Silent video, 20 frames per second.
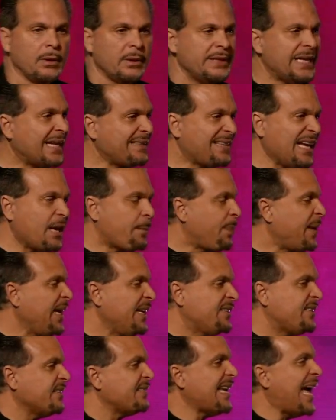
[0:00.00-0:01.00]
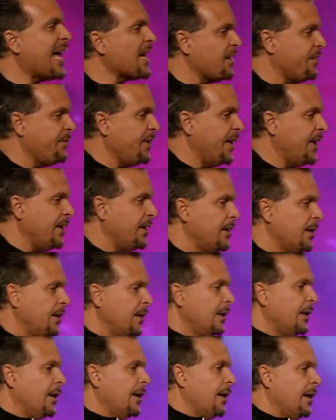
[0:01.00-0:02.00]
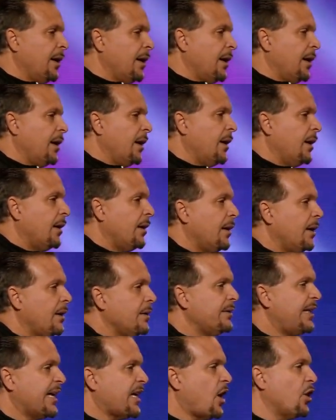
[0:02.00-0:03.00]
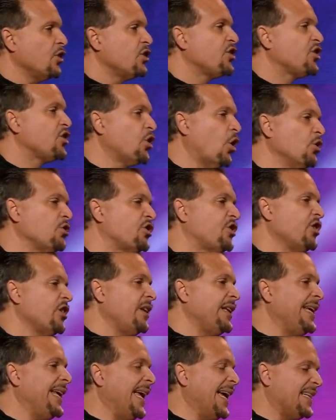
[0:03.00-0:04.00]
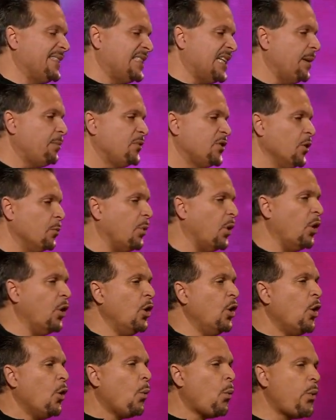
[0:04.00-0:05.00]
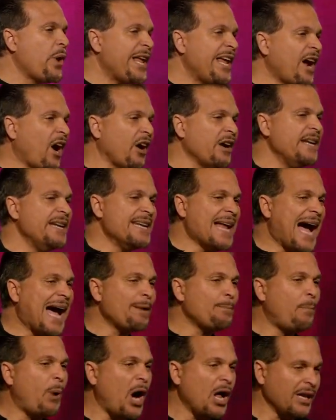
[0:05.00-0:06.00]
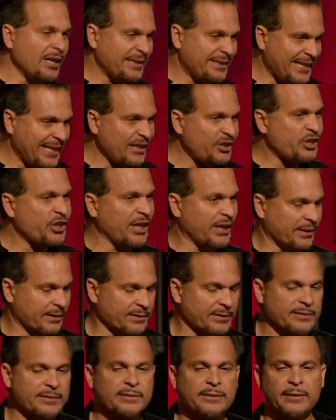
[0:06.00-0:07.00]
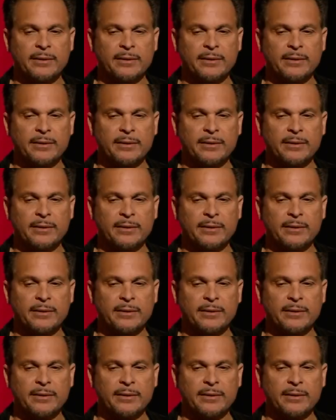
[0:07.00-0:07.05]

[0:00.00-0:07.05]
not take pieces out of it that aren't socially acceptable. We are not politicians.